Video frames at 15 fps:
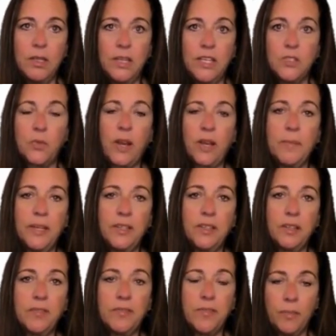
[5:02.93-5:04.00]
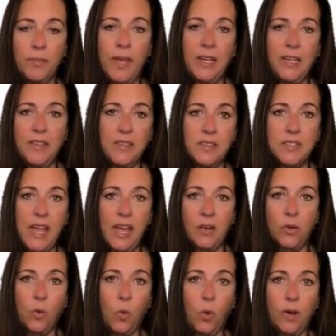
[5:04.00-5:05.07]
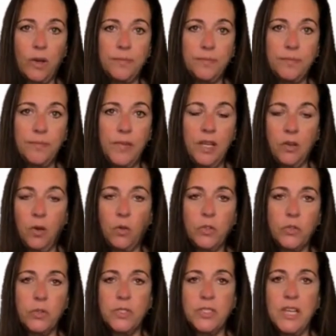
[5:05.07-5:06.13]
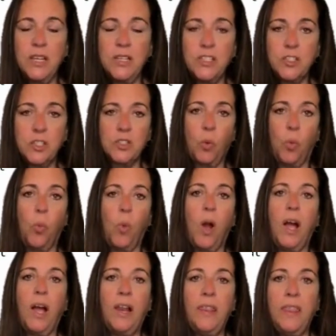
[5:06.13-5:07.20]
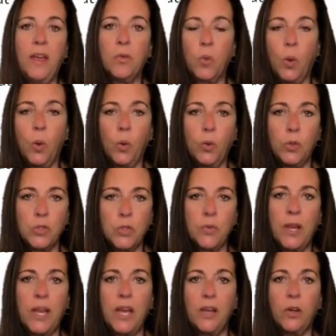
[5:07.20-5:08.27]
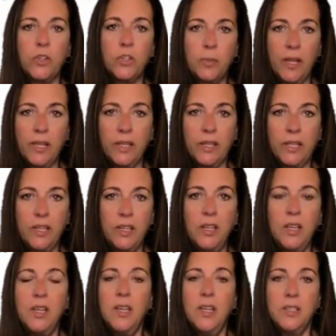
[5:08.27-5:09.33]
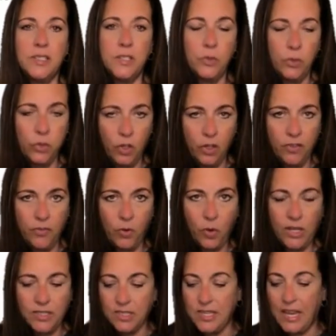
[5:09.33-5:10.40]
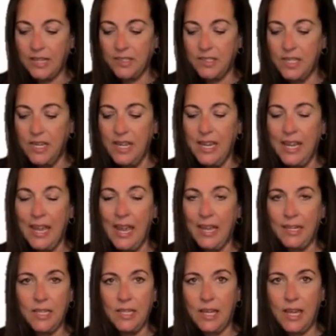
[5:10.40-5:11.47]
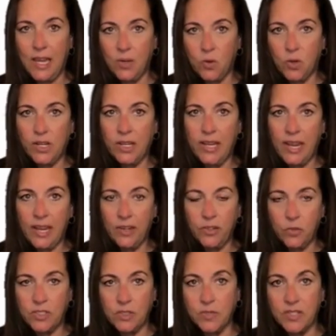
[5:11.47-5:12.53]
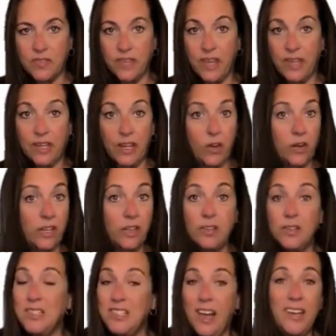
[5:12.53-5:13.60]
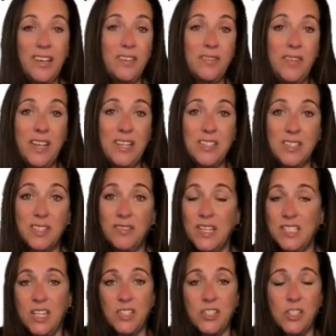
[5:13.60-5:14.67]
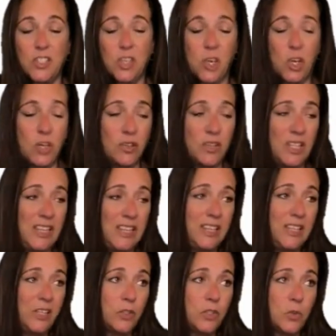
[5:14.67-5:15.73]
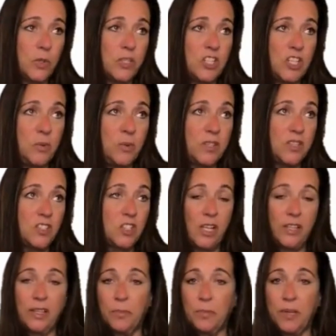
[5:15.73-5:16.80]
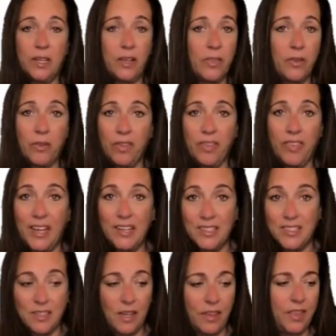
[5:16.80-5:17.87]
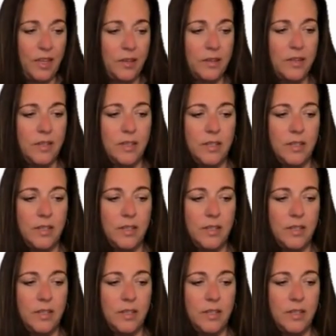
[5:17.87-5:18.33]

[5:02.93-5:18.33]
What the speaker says: is recommended for men in this category. And an ultrasound is just a wand that rolls around on your belly to look for and detect any aortic aneurysms in that area. Non-invasive, doesn't hurt, a little squishy with the jelly, but other than that, it's nothing.